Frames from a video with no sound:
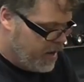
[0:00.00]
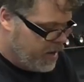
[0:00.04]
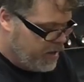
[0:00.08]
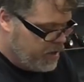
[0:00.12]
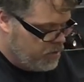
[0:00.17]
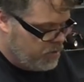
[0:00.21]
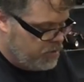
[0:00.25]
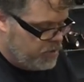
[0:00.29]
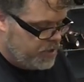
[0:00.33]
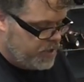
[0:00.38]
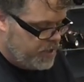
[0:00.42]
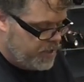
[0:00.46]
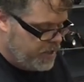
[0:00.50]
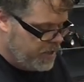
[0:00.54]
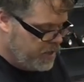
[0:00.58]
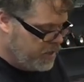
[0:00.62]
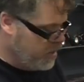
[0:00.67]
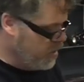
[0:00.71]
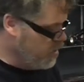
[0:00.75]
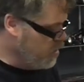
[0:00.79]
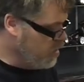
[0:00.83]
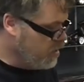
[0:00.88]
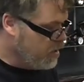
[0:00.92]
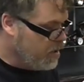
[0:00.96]
That goes
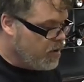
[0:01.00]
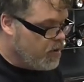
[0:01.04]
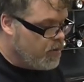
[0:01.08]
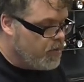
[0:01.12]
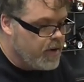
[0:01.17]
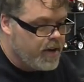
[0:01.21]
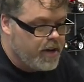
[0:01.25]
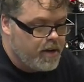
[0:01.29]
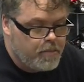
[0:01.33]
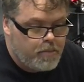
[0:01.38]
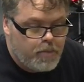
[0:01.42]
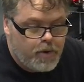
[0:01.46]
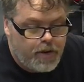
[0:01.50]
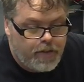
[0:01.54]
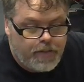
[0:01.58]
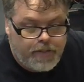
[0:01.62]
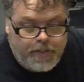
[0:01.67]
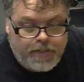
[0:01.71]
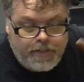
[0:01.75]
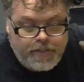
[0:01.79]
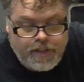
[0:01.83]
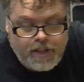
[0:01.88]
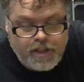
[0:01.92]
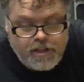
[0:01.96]
here. We can
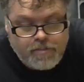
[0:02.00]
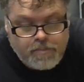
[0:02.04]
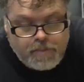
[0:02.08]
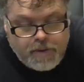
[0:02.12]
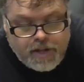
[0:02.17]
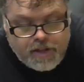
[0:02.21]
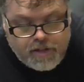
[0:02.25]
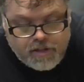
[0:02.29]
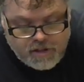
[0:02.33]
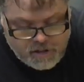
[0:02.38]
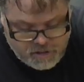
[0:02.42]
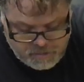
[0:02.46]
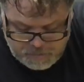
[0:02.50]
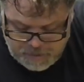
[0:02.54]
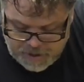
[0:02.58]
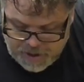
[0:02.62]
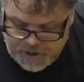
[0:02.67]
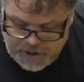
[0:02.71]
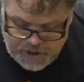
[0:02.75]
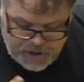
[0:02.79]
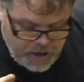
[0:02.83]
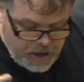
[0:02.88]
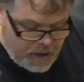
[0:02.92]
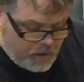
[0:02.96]
put these pieces
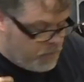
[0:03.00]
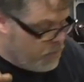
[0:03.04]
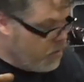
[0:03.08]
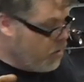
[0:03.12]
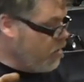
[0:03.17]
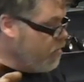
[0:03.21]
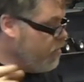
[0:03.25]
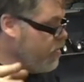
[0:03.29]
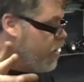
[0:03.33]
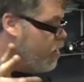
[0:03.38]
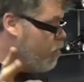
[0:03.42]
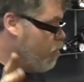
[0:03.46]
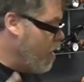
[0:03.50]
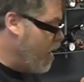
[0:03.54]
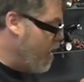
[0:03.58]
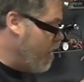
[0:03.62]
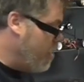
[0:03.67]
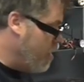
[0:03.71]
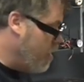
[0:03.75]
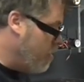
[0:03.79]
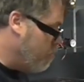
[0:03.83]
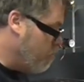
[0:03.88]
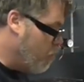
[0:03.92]
back in wherever they went,